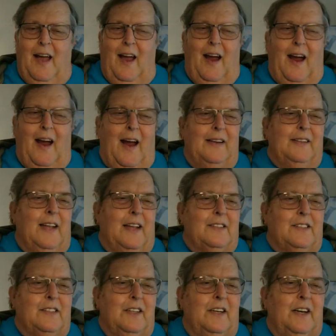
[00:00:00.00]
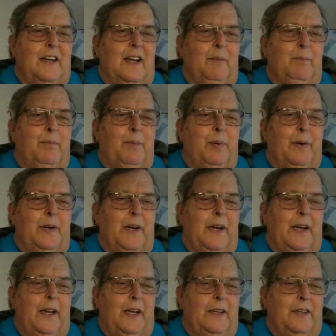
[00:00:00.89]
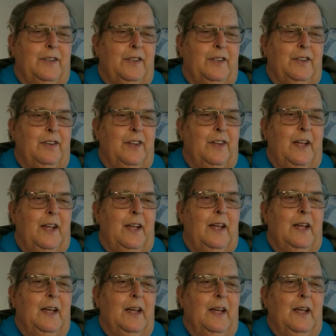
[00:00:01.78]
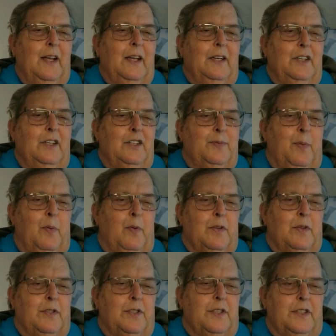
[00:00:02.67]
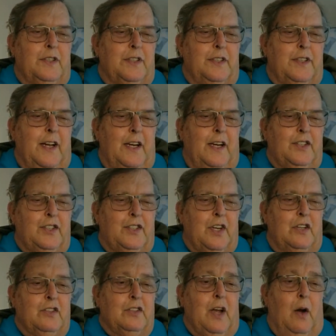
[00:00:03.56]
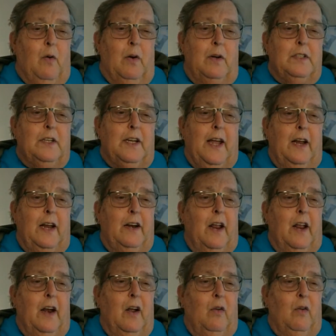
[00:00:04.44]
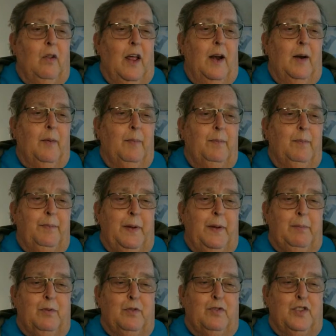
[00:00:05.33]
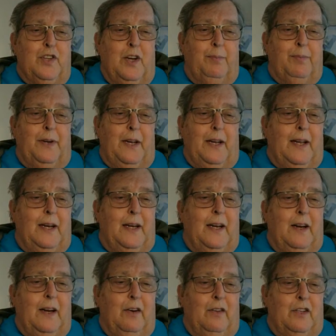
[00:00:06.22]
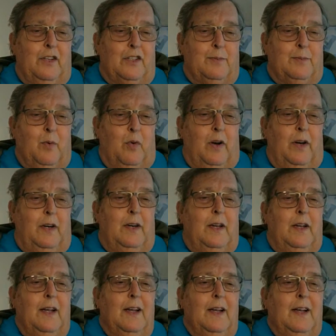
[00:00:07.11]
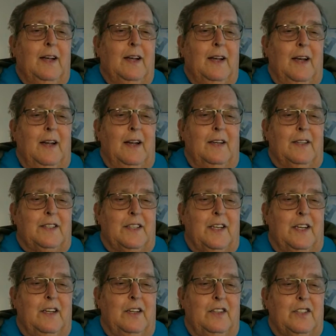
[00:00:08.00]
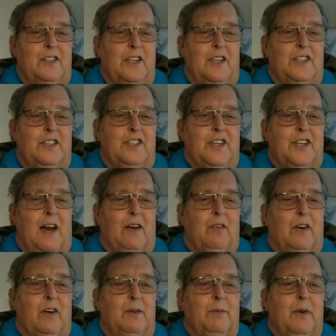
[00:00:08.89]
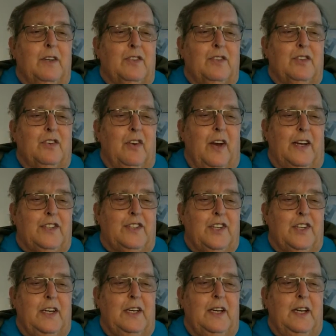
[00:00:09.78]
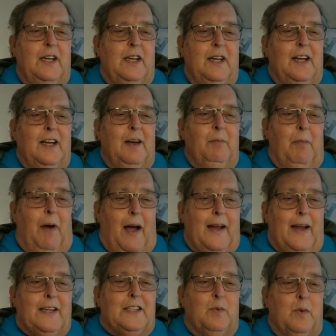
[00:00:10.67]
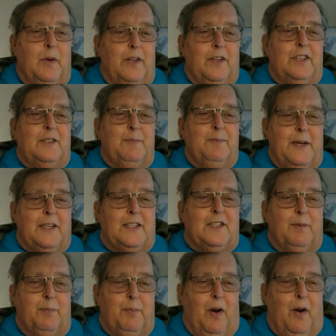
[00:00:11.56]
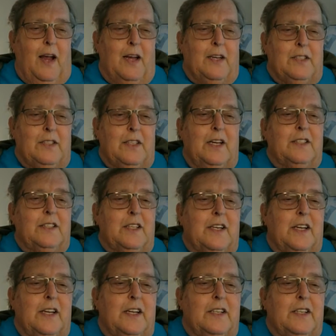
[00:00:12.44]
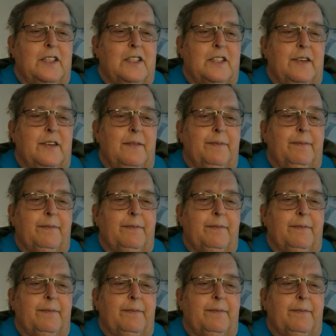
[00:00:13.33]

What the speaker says: All right, that's going to put an end to the news portion of today's show. I wasn't counting on a whole lot of people jumping in here this morning. Let's see who's in the chat room. There's Gretchen. Mike's with us. Big surprise. Yes, it is.